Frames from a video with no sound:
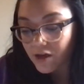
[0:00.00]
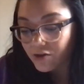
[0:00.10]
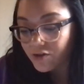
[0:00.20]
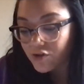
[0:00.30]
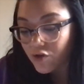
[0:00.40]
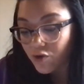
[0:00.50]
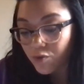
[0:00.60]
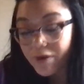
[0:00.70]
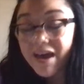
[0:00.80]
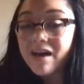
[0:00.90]
So
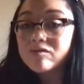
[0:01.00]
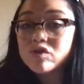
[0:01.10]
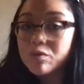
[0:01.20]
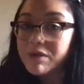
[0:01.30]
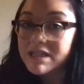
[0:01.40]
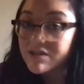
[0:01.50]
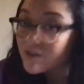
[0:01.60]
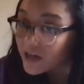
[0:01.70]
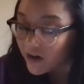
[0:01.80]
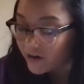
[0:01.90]
we have so many
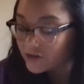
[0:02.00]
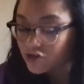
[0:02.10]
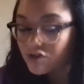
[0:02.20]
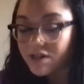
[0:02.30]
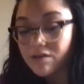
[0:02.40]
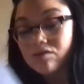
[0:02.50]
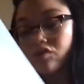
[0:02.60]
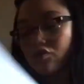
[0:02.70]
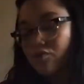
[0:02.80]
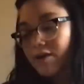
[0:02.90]
different characters in this
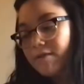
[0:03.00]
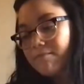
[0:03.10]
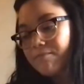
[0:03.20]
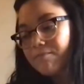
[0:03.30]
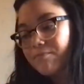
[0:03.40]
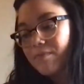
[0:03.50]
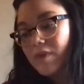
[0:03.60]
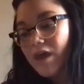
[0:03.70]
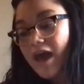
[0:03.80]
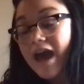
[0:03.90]
story.
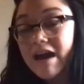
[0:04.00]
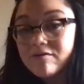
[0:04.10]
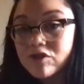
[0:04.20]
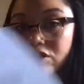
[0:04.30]
After